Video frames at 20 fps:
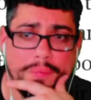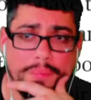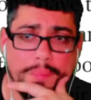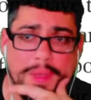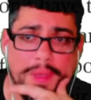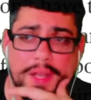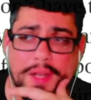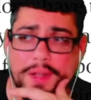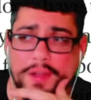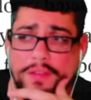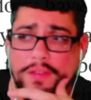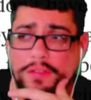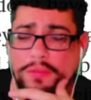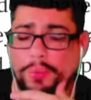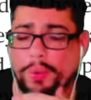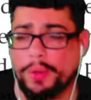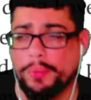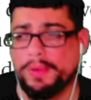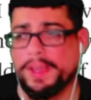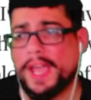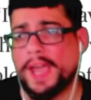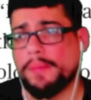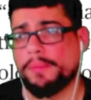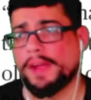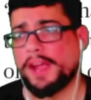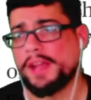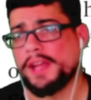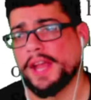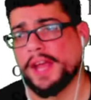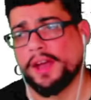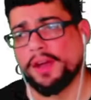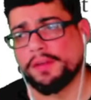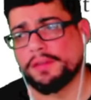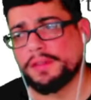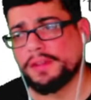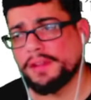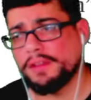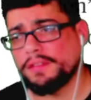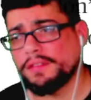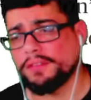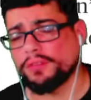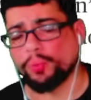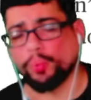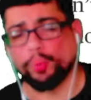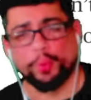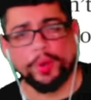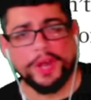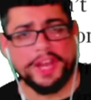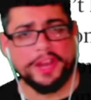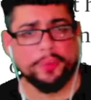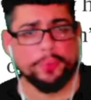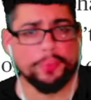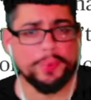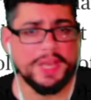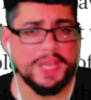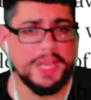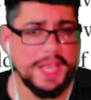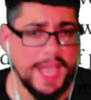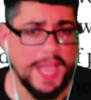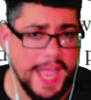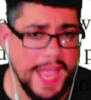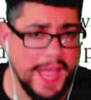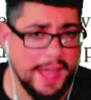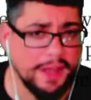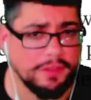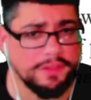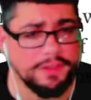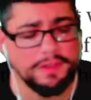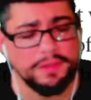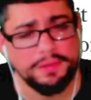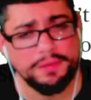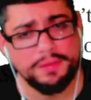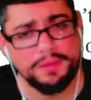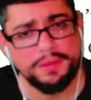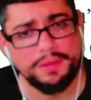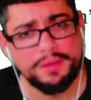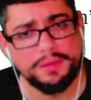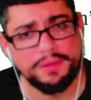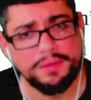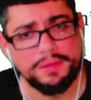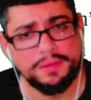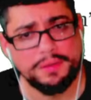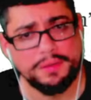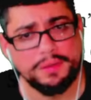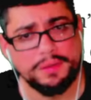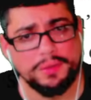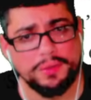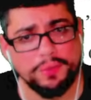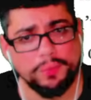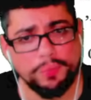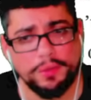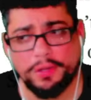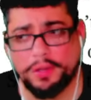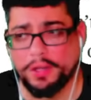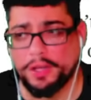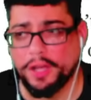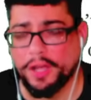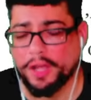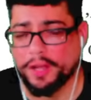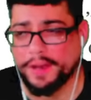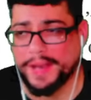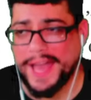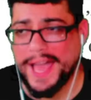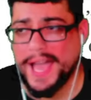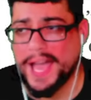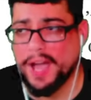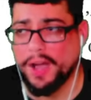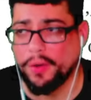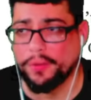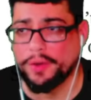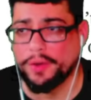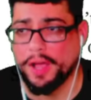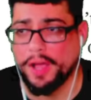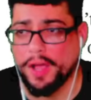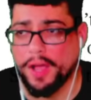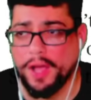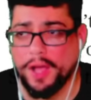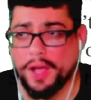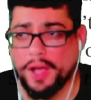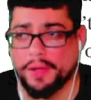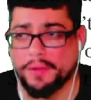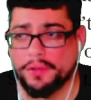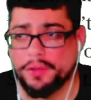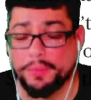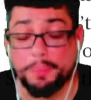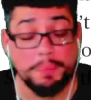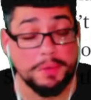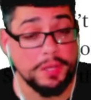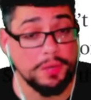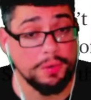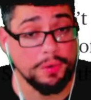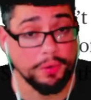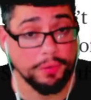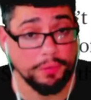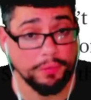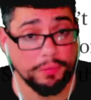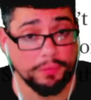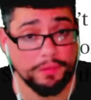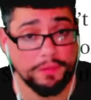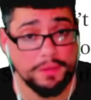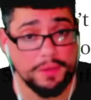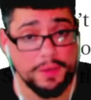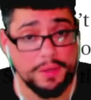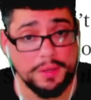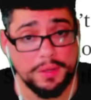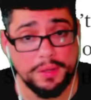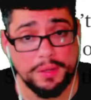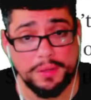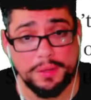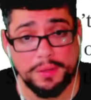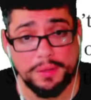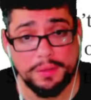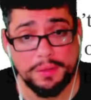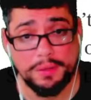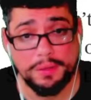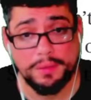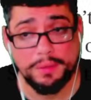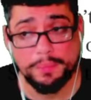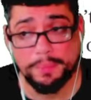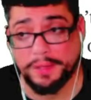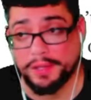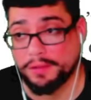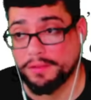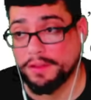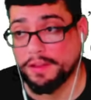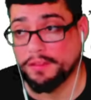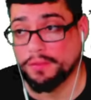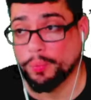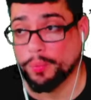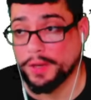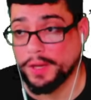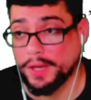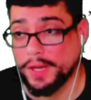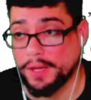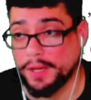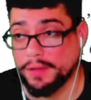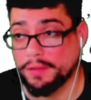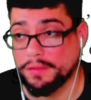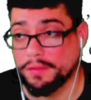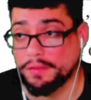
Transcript: Man, this is where we at right now. This is where we at. We're gonna allow the computers, because that's what it is.